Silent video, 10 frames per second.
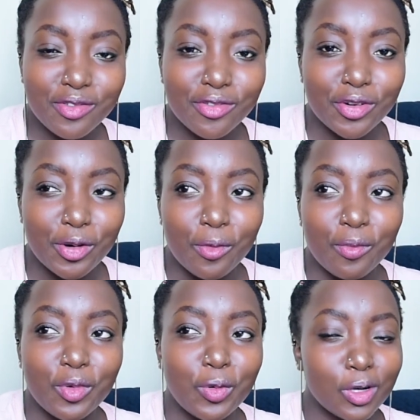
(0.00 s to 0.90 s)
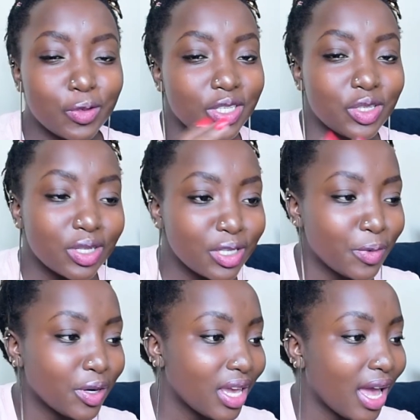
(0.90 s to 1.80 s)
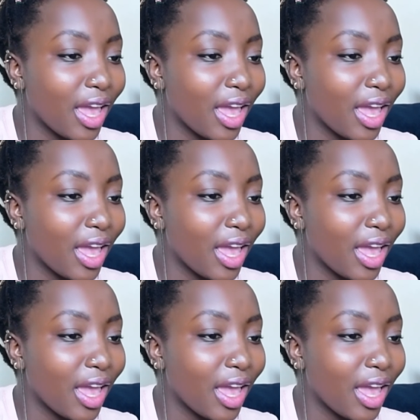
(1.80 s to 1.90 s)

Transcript: from what we talked about here.